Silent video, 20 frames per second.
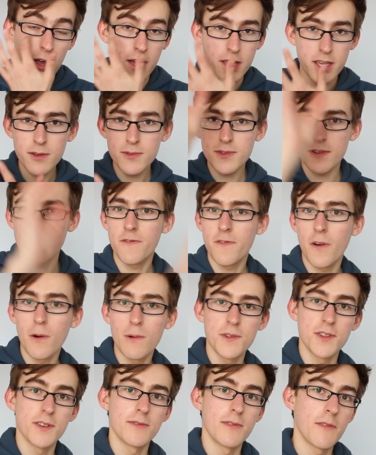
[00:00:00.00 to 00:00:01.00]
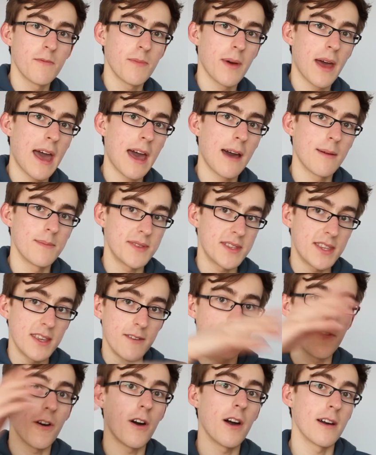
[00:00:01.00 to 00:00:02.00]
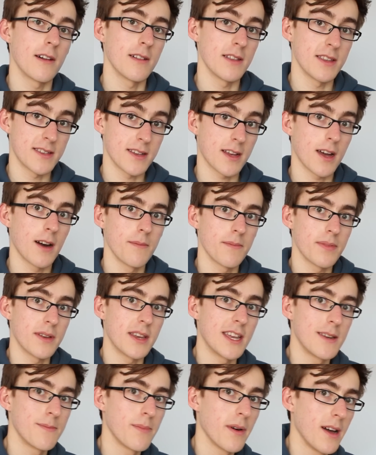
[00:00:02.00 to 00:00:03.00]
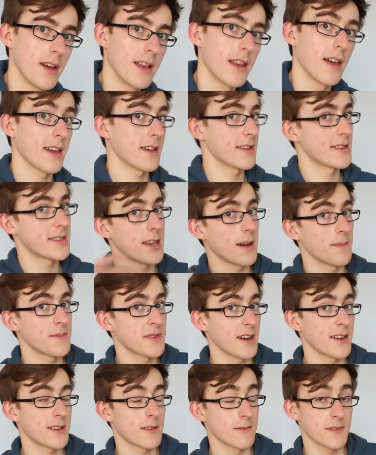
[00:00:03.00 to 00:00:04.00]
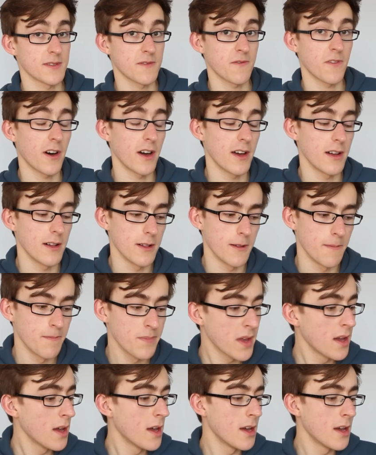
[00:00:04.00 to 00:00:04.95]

I use a folder if perhaps the file is accompanied by like a subtitles file,